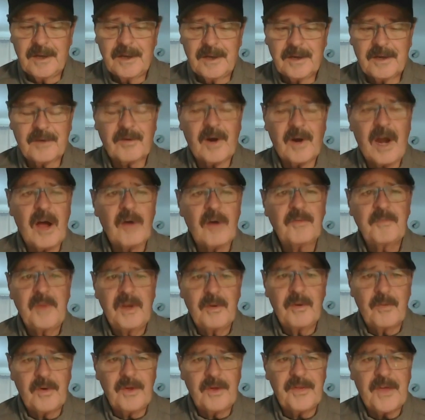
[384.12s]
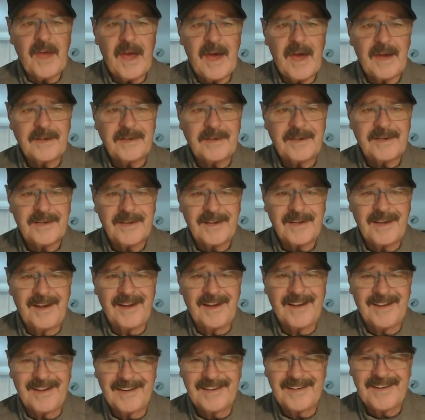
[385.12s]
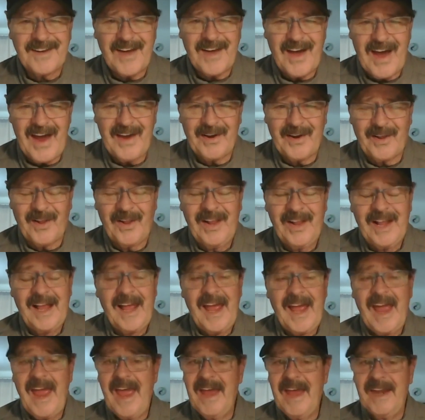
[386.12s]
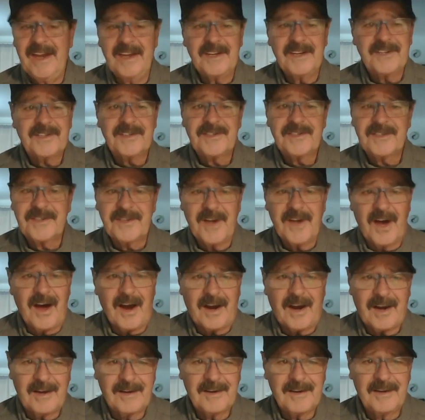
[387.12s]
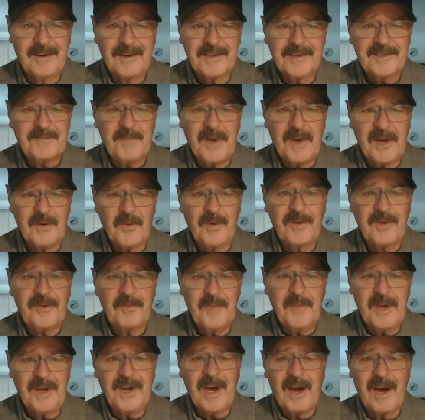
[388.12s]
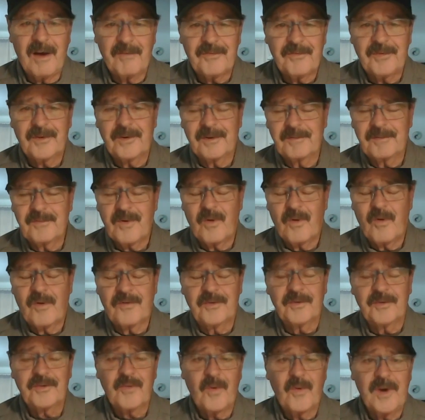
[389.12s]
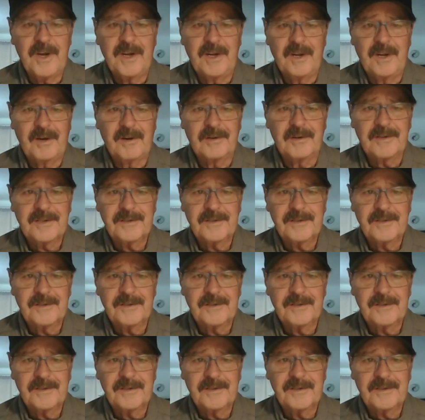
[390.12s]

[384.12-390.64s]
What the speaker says: crowned me with that title, and it's stuck. And it's been with me now for over 20 years.